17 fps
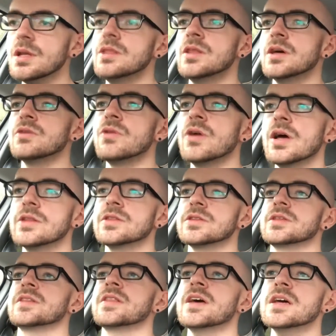Now,
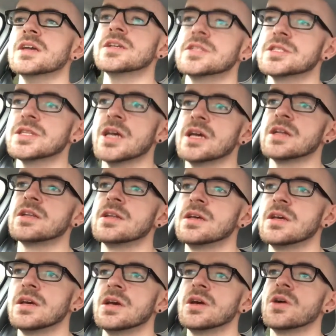to that extent,
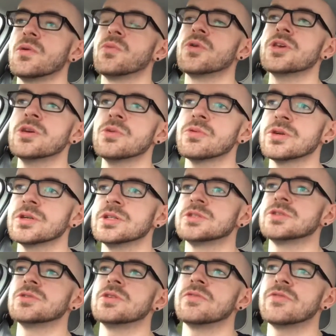what you want to
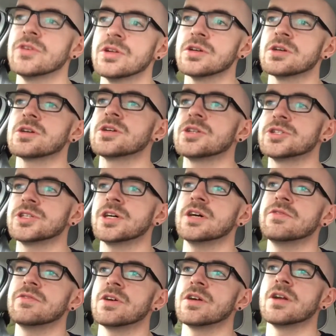do if you're a younger
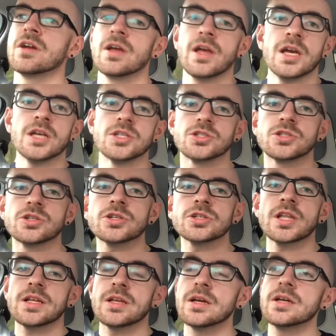driver is
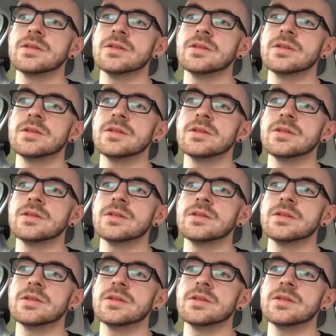just